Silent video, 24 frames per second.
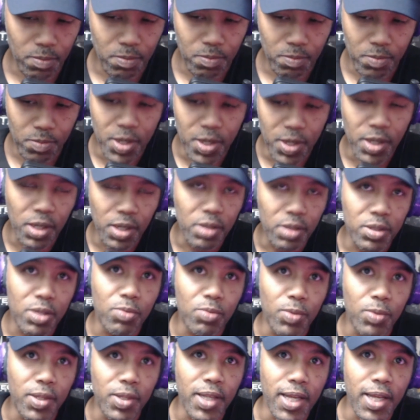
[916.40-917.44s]

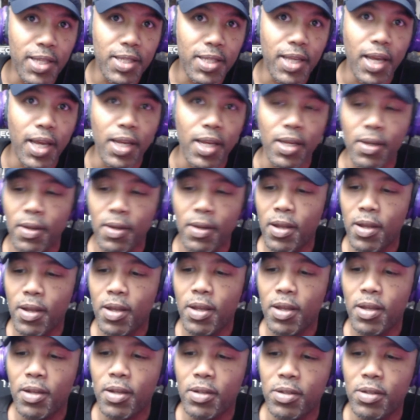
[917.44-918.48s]
dealings with that site,
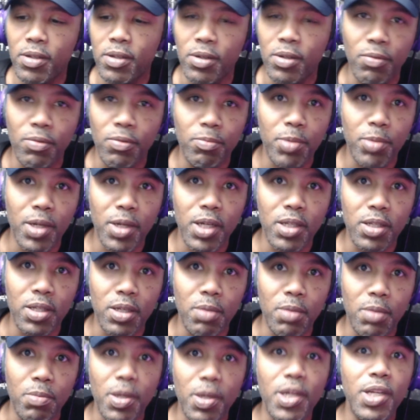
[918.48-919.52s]
you know, because of
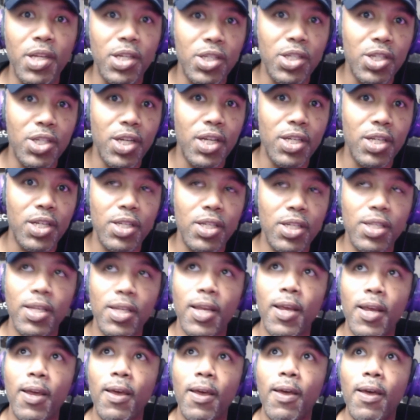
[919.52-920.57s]
the money exchanges.
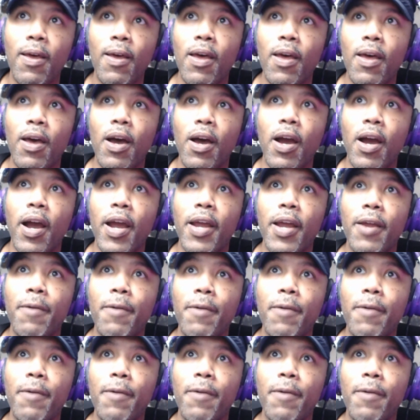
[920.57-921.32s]
All right.